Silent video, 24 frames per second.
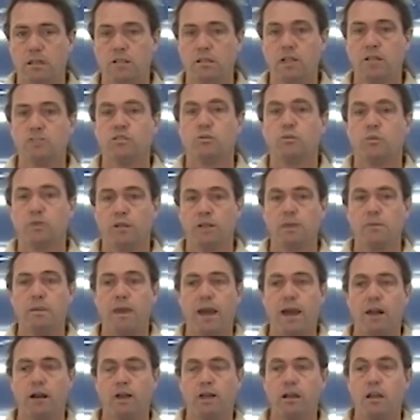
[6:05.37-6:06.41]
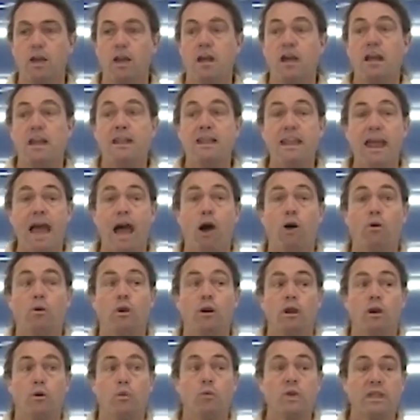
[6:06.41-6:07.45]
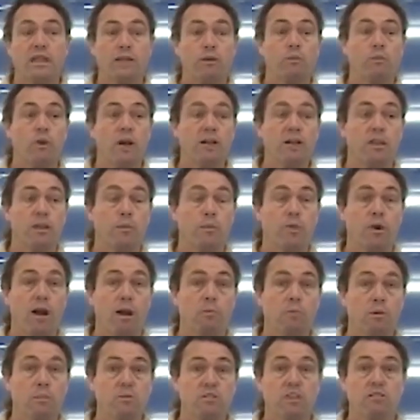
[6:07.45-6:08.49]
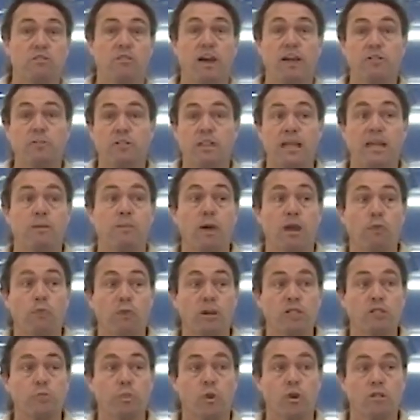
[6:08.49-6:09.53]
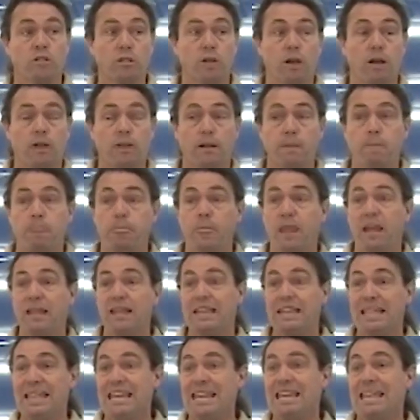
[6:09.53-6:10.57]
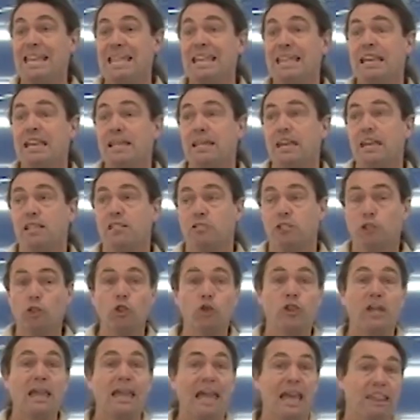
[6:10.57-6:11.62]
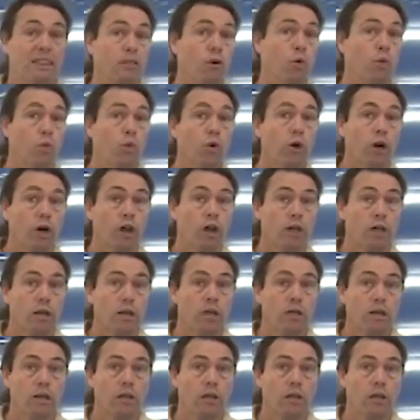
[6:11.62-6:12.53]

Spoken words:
it doesn't really matter. Now, we can run into problems if I take my ring sport dog and he is looking at the work